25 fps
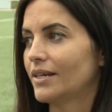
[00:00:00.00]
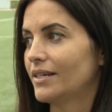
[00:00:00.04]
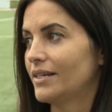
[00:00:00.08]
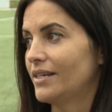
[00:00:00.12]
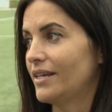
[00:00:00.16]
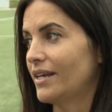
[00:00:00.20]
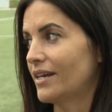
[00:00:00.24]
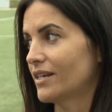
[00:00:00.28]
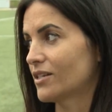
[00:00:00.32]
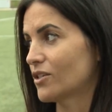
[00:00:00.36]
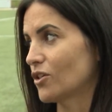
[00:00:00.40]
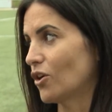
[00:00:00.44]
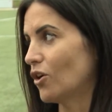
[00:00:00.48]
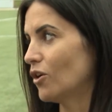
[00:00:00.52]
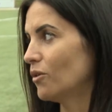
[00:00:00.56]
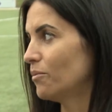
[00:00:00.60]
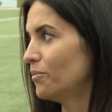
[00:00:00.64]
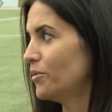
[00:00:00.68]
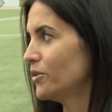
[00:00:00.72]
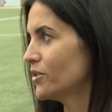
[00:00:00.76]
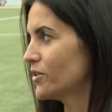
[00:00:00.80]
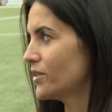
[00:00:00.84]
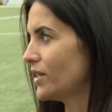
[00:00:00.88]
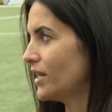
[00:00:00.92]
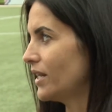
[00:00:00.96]
Yes,
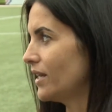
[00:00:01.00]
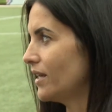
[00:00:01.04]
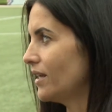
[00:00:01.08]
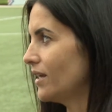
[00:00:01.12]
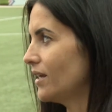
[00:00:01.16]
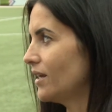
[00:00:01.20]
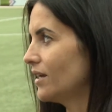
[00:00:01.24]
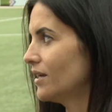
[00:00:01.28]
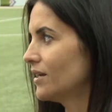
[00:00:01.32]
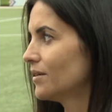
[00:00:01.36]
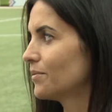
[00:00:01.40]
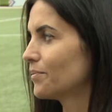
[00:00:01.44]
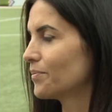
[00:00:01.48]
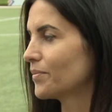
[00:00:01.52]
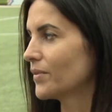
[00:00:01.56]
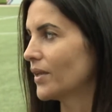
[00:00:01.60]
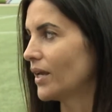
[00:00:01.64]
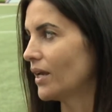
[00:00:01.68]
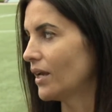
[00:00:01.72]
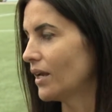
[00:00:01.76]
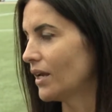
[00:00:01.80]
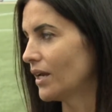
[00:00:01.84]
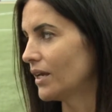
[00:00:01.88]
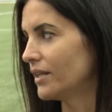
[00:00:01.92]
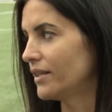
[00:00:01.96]
obviously.
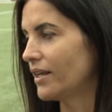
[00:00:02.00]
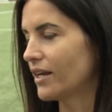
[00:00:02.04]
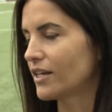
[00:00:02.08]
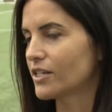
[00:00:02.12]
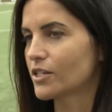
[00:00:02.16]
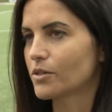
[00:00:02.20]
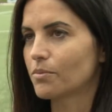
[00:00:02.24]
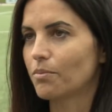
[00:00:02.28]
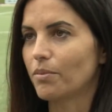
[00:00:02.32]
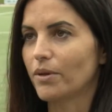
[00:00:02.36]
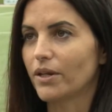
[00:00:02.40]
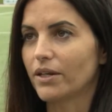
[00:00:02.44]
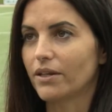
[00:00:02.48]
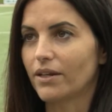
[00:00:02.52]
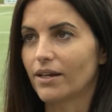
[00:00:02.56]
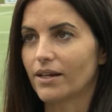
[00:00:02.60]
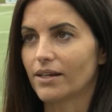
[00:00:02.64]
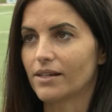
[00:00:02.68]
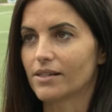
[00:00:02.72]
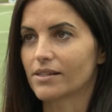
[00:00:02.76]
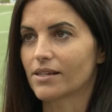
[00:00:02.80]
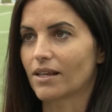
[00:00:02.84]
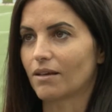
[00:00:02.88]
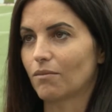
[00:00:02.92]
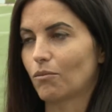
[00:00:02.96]
The
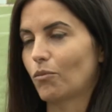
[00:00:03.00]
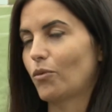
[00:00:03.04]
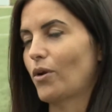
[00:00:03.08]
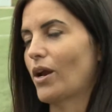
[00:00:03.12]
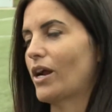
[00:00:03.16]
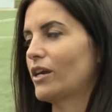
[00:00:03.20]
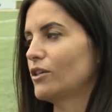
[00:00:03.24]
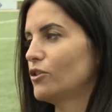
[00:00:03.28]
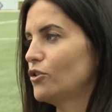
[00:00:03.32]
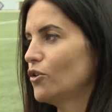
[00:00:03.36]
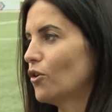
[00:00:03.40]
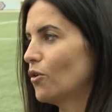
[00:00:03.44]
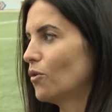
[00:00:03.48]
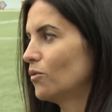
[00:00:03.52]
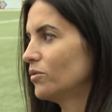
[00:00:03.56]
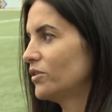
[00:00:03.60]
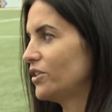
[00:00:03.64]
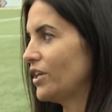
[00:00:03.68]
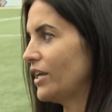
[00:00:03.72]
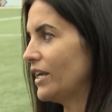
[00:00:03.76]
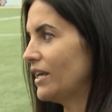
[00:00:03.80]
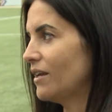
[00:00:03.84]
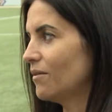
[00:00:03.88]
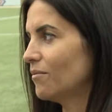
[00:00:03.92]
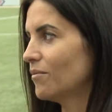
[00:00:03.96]
experience, we are young
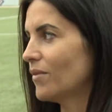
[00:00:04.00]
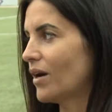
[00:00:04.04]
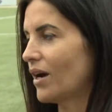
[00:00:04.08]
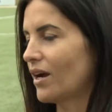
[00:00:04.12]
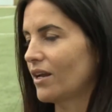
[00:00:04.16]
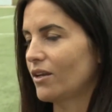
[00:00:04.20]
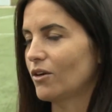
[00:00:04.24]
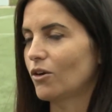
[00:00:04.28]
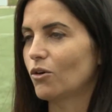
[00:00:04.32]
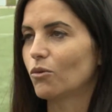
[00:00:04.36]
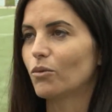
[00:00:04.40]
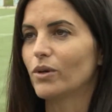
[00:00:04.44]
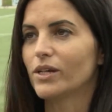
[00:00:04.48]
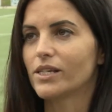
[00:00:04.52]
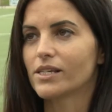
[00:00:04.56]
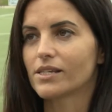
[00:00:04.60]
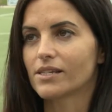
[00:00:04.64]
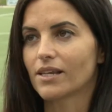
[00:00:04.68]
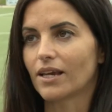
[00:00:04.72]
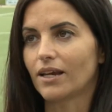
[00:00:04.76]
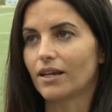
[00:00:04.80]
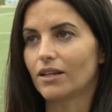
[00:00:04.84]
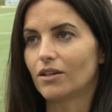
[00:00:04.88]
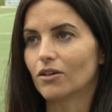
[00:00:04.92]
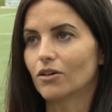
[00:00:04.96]
team, I always
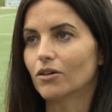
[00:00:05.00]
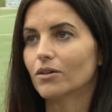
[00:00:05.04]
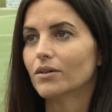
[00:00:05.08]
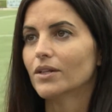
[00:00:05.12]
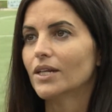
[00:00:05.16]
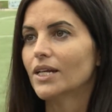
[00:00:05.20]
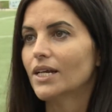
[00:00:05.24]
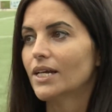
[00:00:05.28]
say, no?